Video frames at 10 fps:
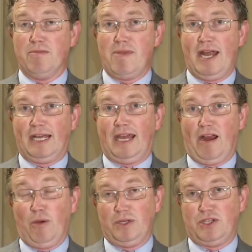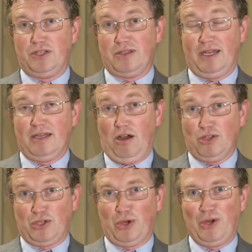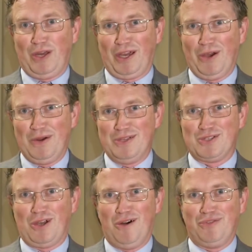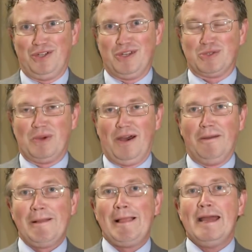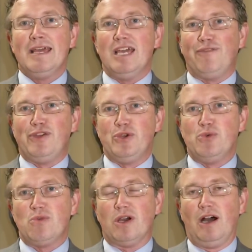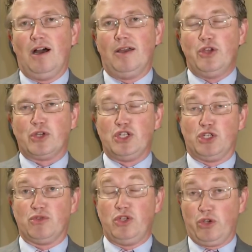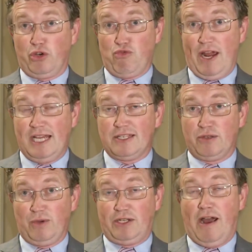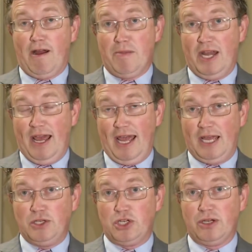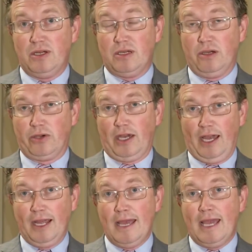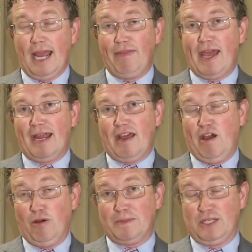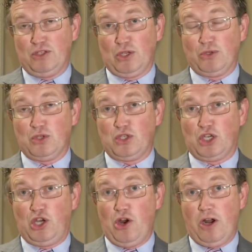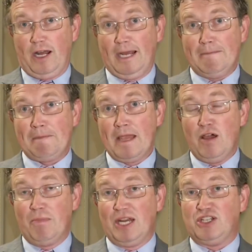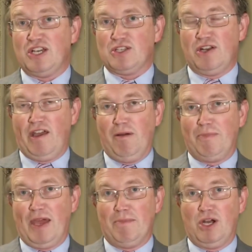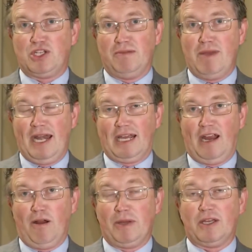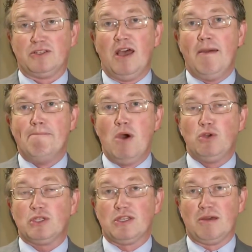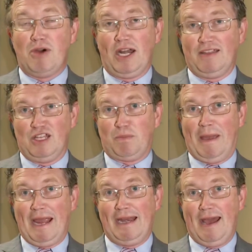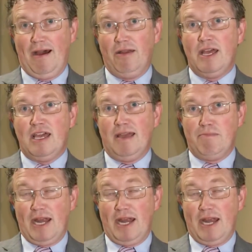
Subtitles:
or Medicare, which is also going to go insolvent as well. If you you could raise the retirement age, okay, and that helps in Social Security, but it doesn't help that much in Medicare, because most of the money that's paid out in